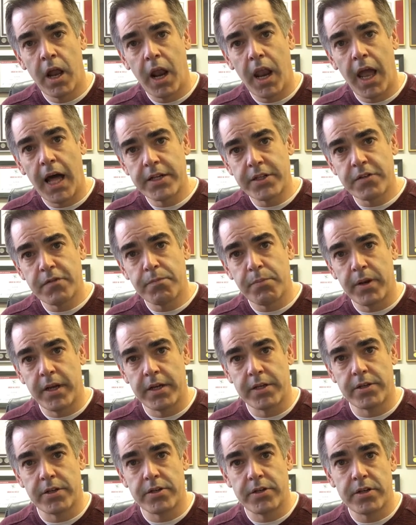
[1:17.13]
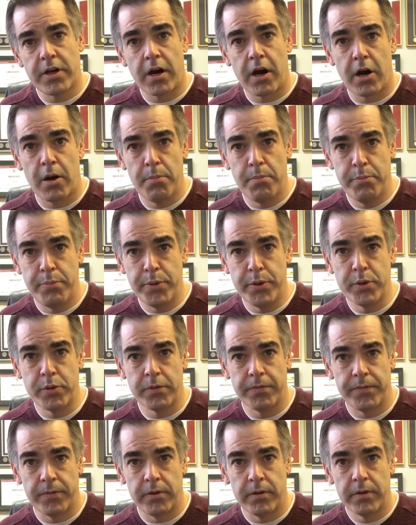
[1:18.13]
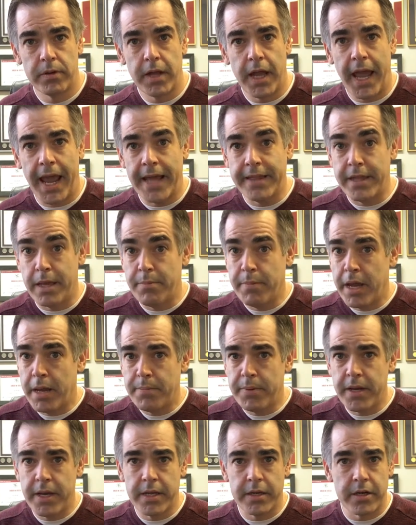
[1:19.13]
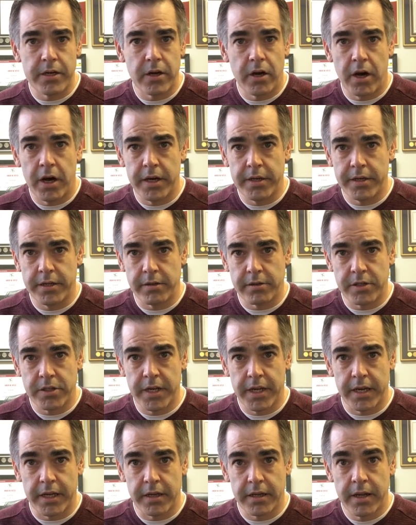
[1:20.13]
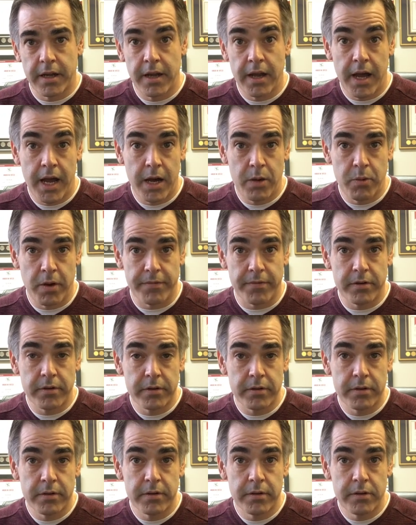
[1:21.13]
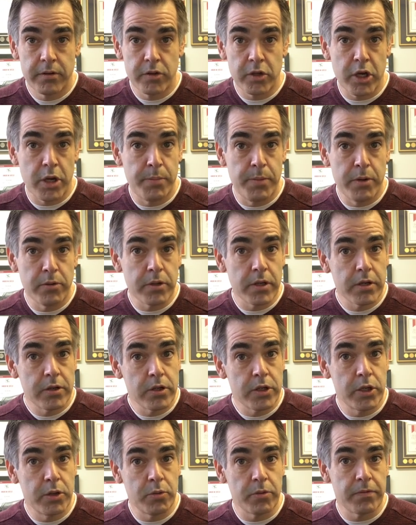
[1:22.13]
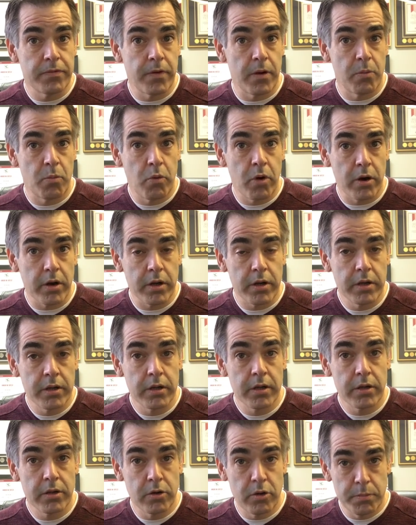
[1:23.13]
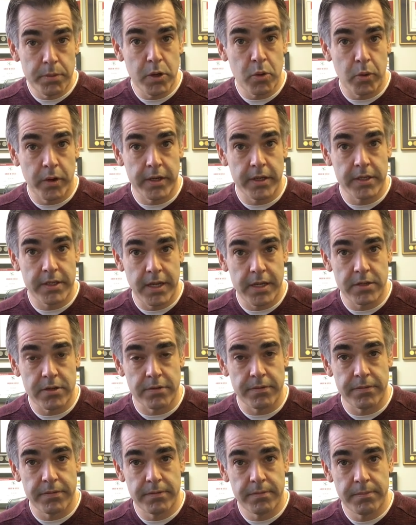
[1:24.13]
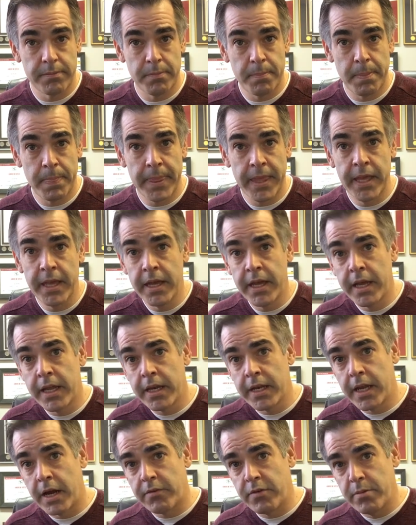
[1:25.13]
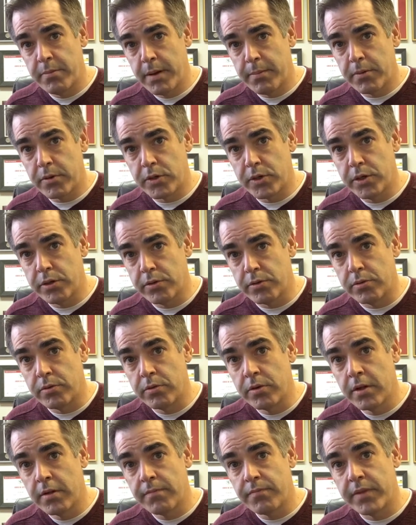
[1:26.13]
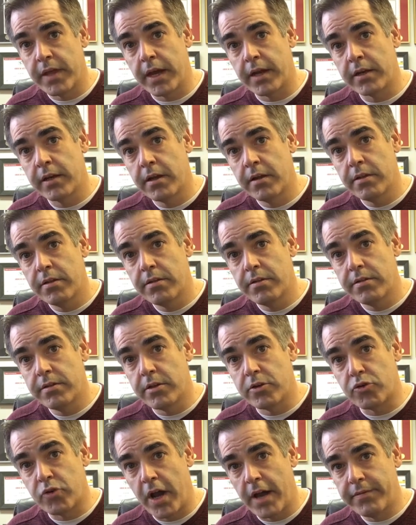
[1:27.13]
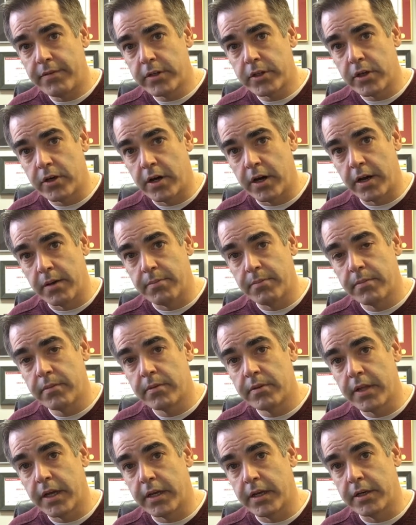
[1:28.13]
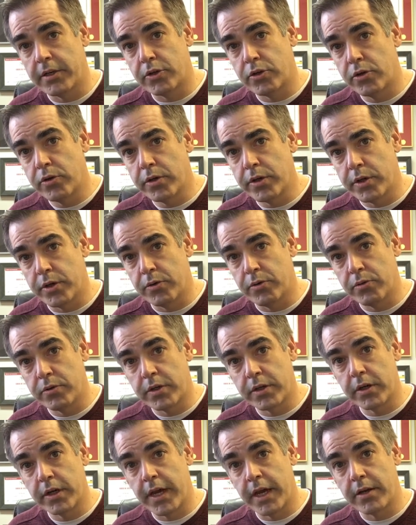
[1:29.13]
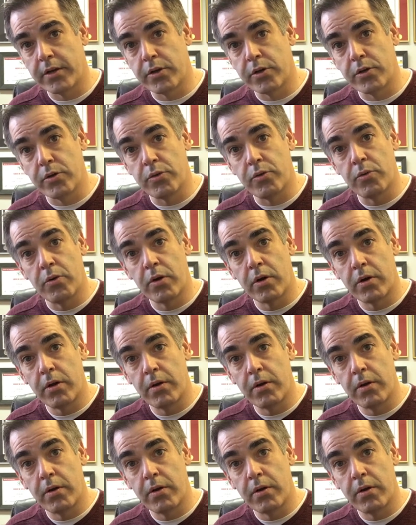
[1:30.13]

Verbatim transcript: Lots of places are beautiful and they may be in an ideal setting. However, the commute to and from work could be quite extensive. Now remember too that the travel time that it took you to get to